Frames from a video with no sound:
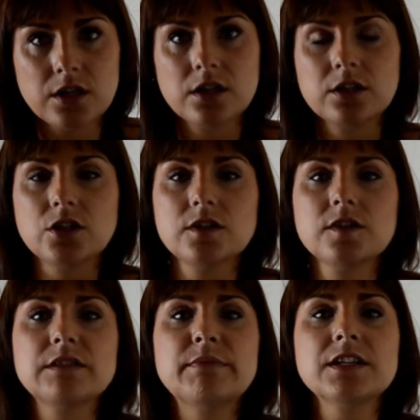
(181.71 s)
Just
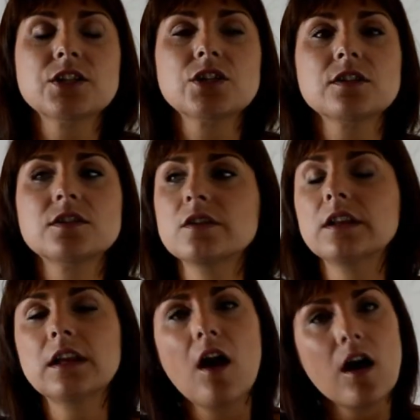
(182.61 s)
as much as doing
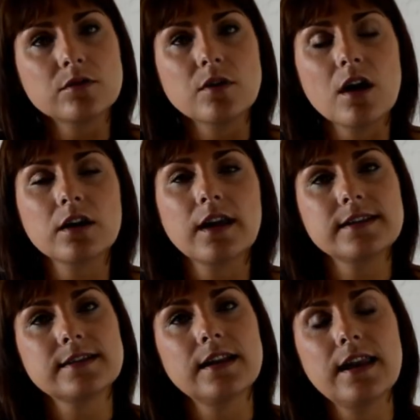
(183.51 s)
the artwork,
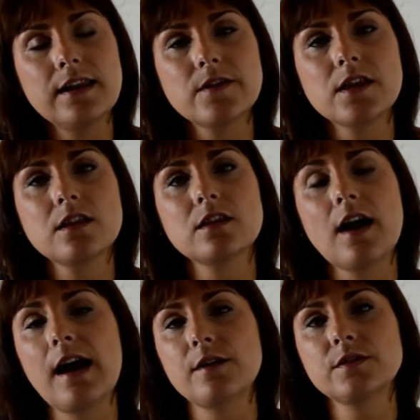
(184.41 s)
it's leaving the
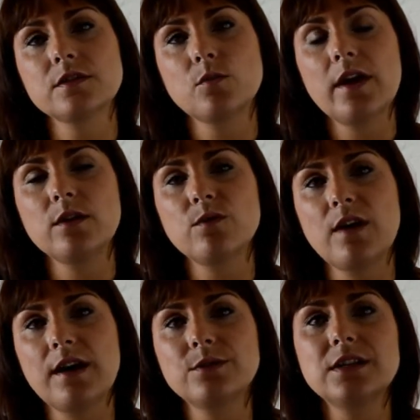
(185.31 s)
house the way you
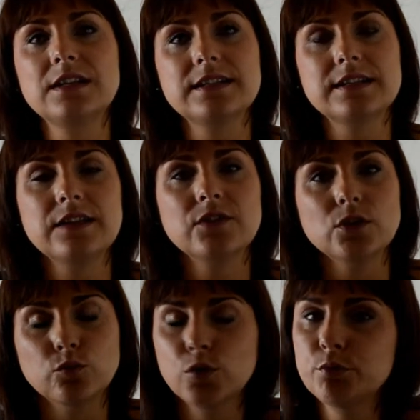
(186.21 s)
found it, it's leaving the
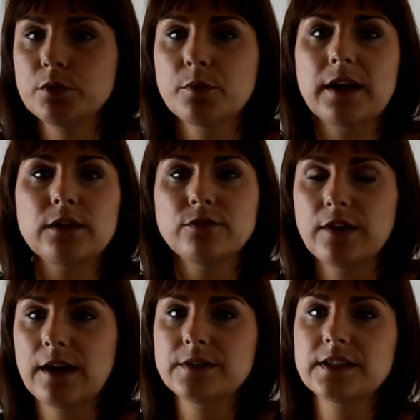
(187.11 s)
room the way you
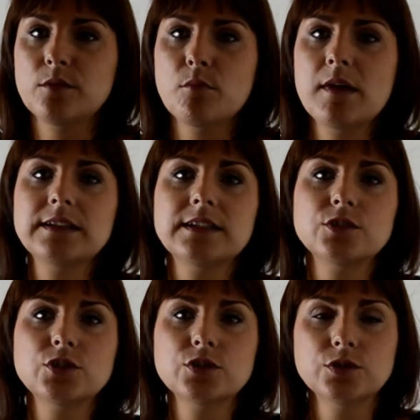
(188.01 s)
found it, and making
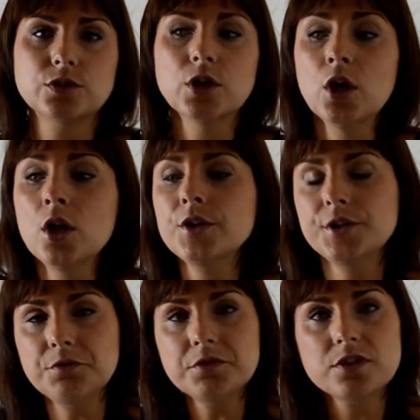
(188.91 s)
sure that
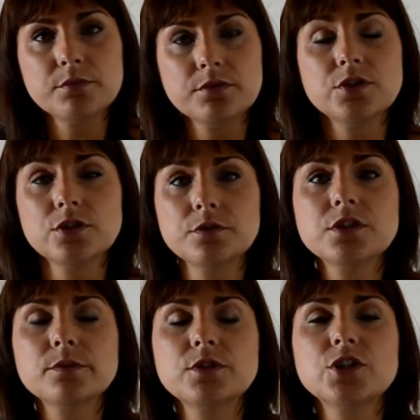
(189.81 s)
you would do a
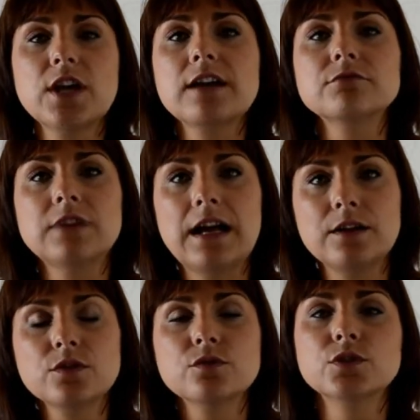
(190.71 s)
double check
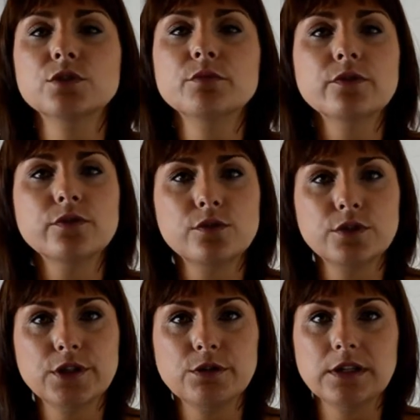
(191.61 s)
round the room before
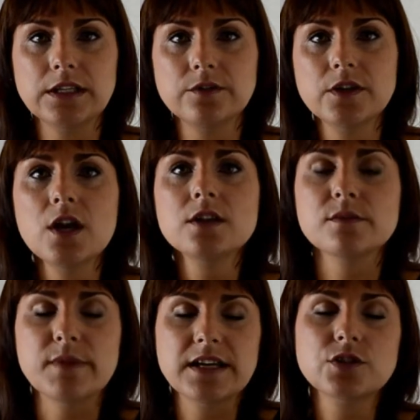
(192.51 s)
you leave to
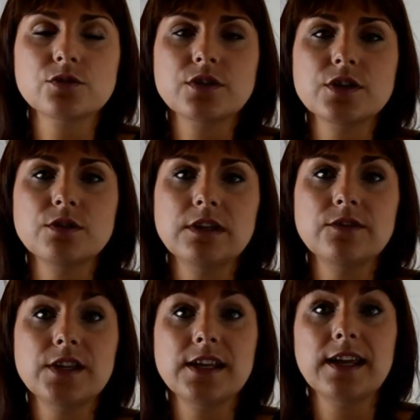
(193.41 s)
make sure that you leave
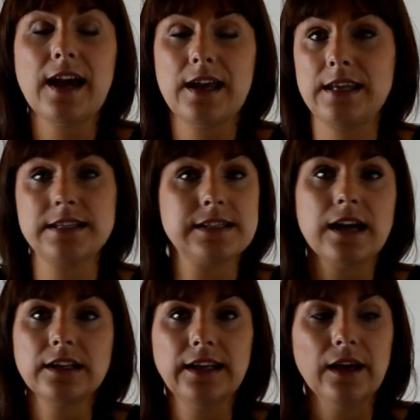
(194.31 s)
it
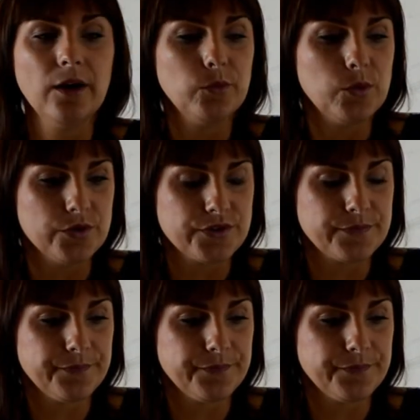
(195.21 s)
exactly how it was.